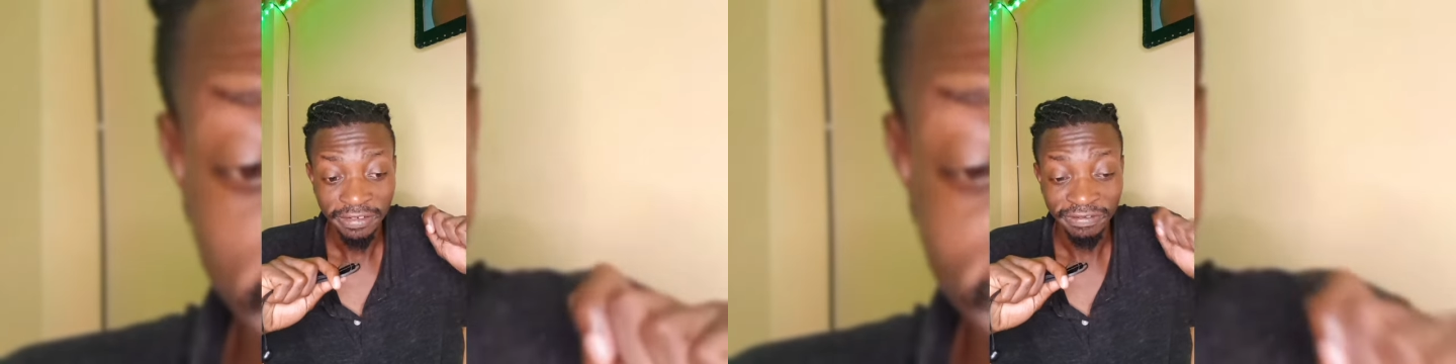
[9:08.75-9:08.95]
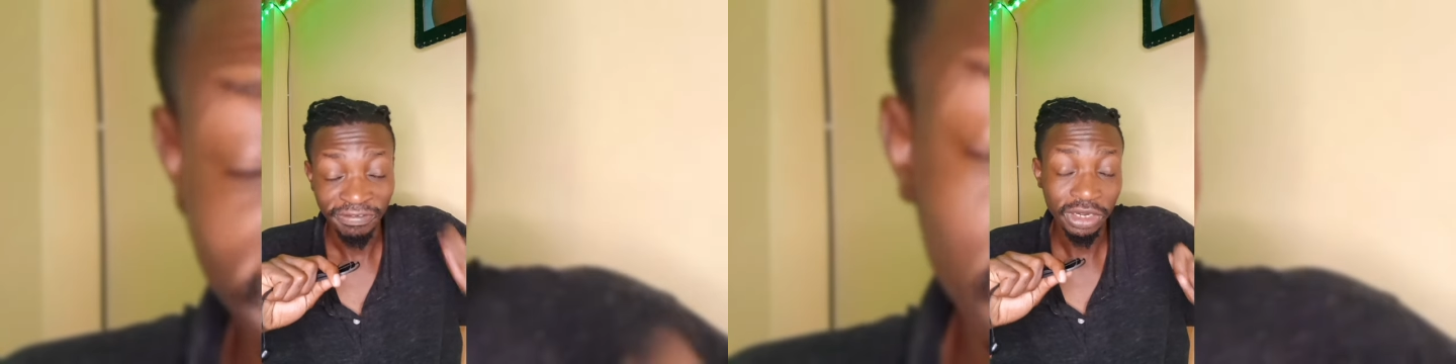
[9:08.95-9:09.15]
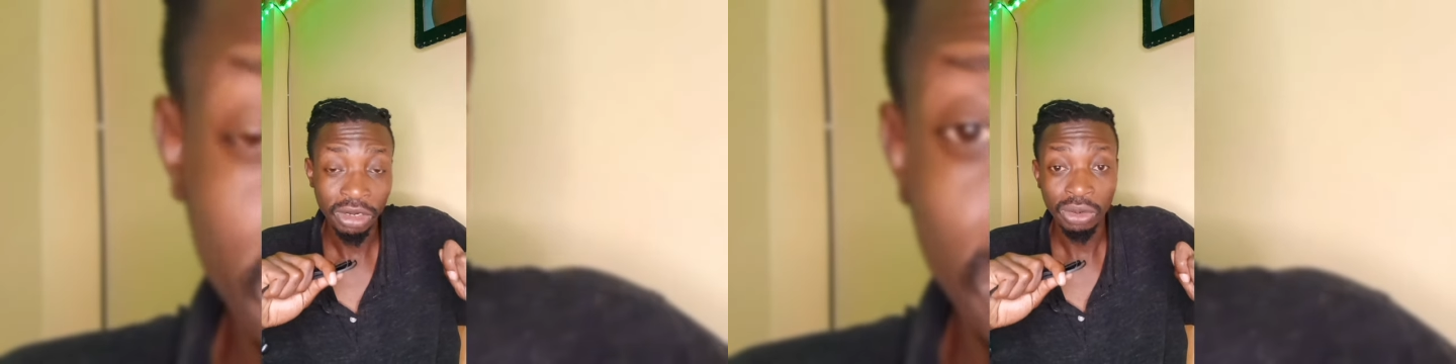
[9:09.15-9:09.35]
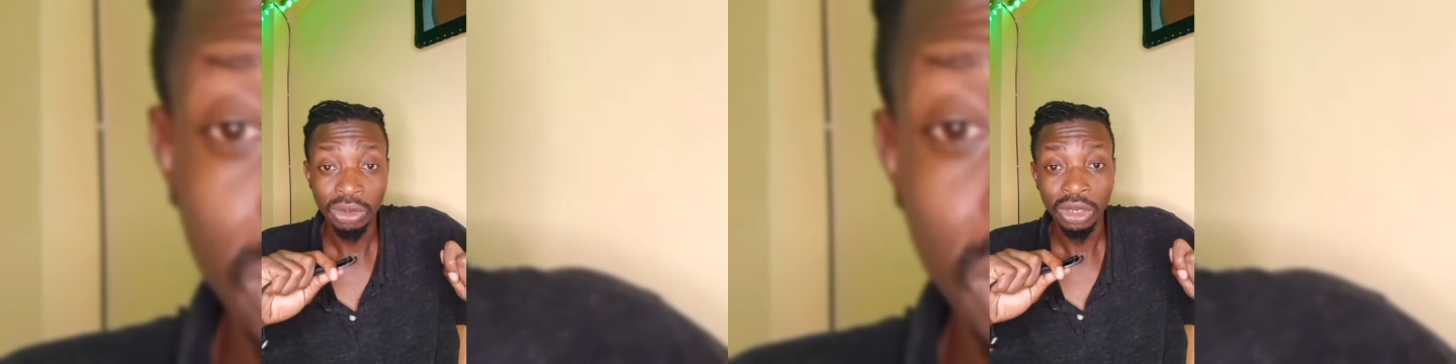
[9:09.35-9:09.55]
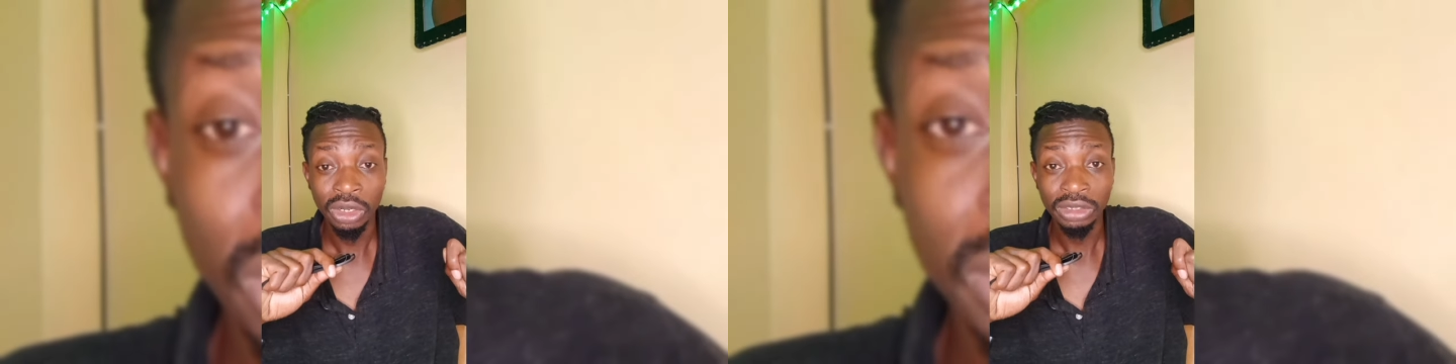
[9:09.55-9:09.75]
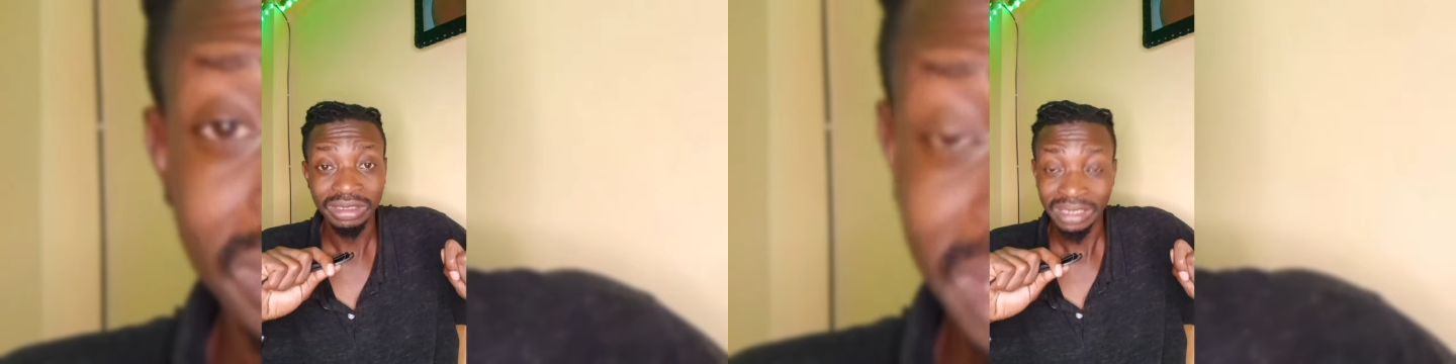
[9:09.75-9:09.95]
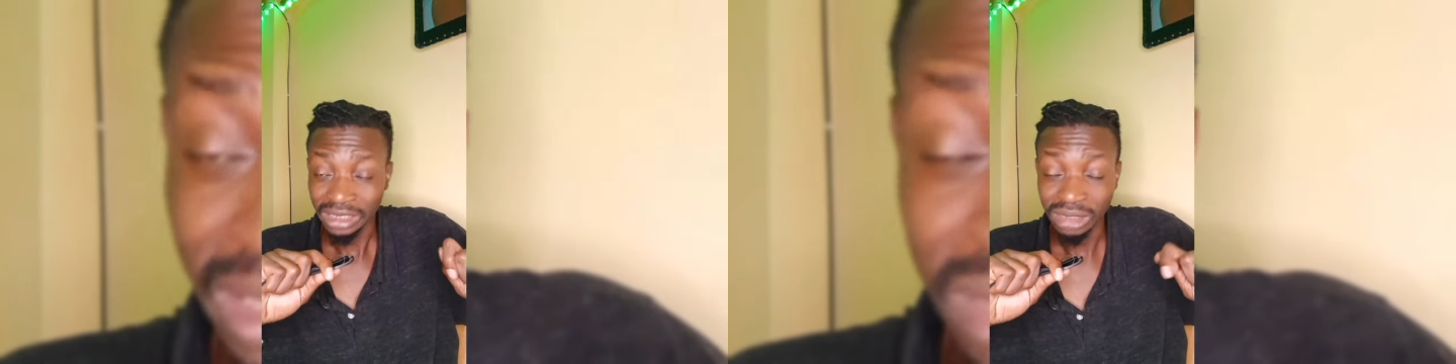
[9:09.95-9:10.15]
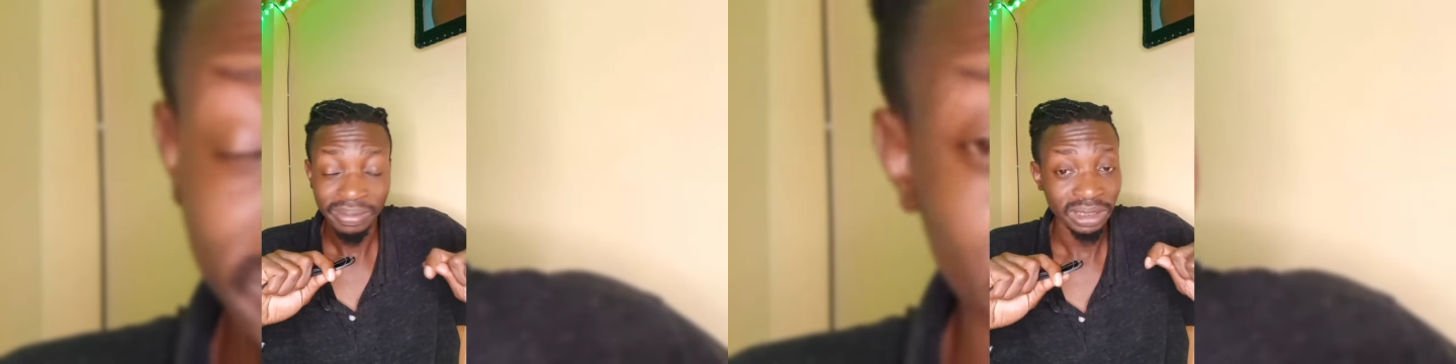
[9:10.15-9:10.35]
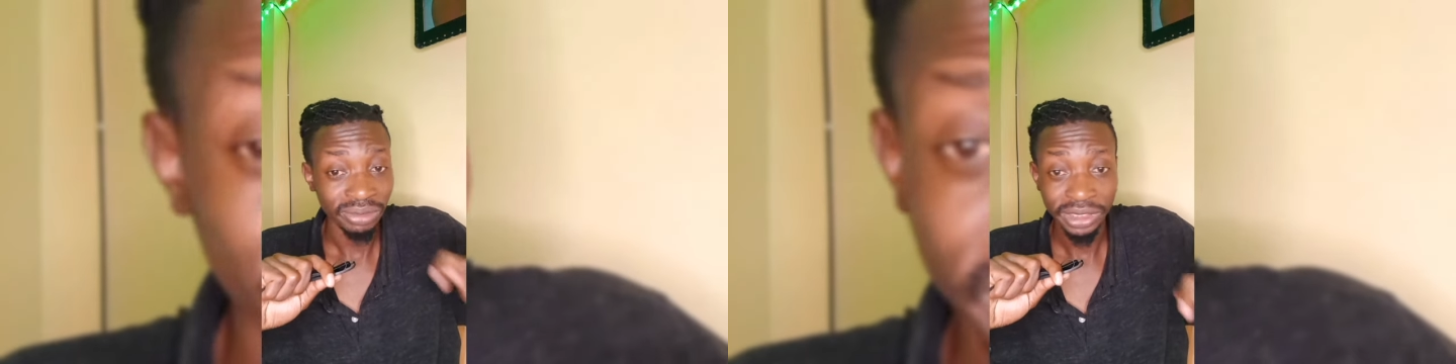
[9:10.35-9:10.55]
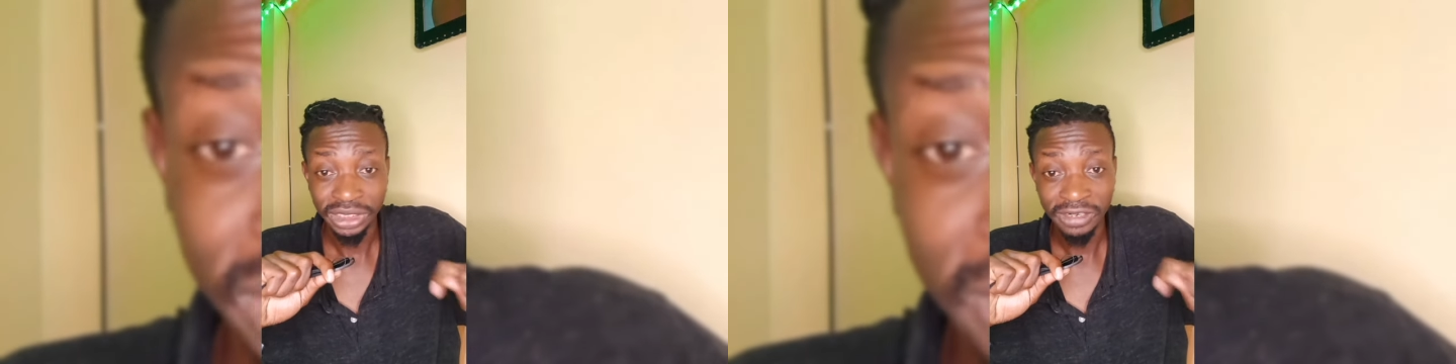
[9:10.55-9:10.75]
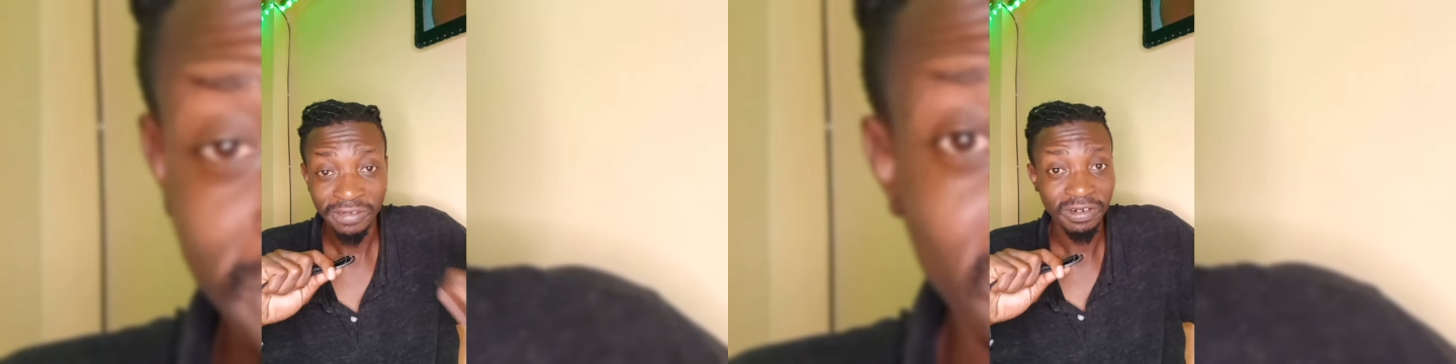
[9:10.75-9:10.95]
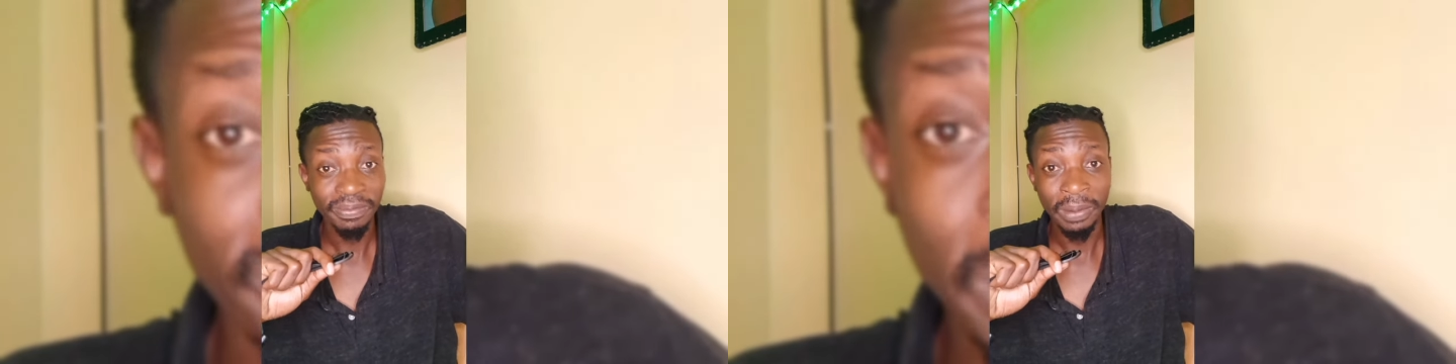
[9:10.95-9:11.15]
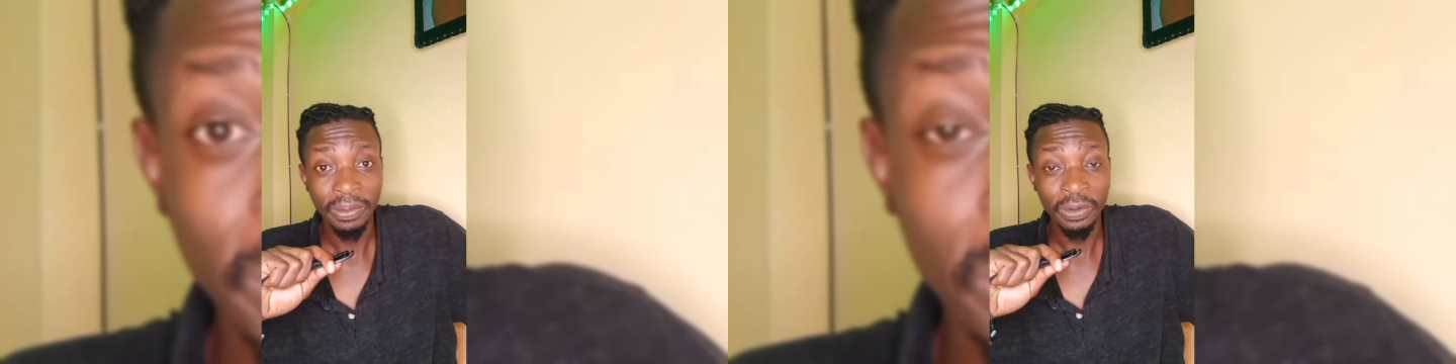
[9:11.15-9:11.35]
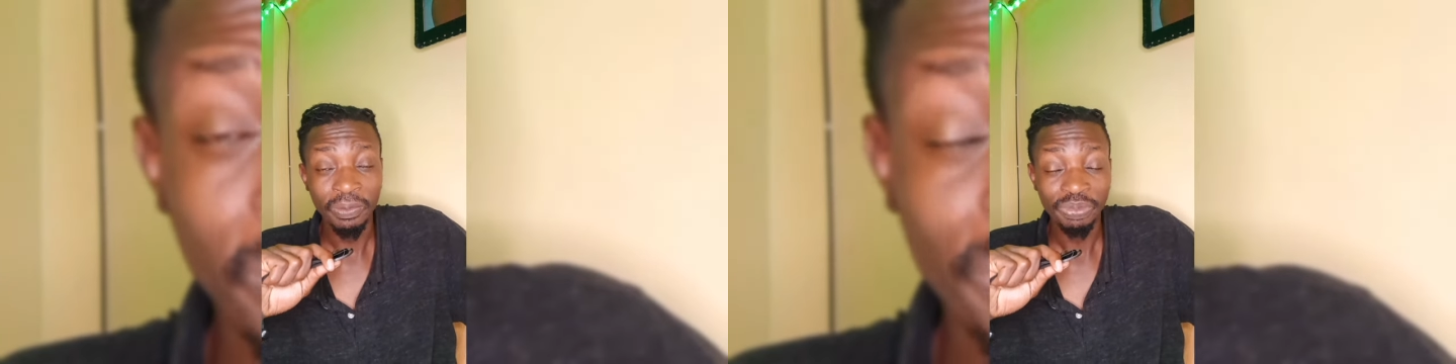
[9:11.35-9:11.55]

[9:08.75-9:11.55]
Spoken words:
video so that it might reach different people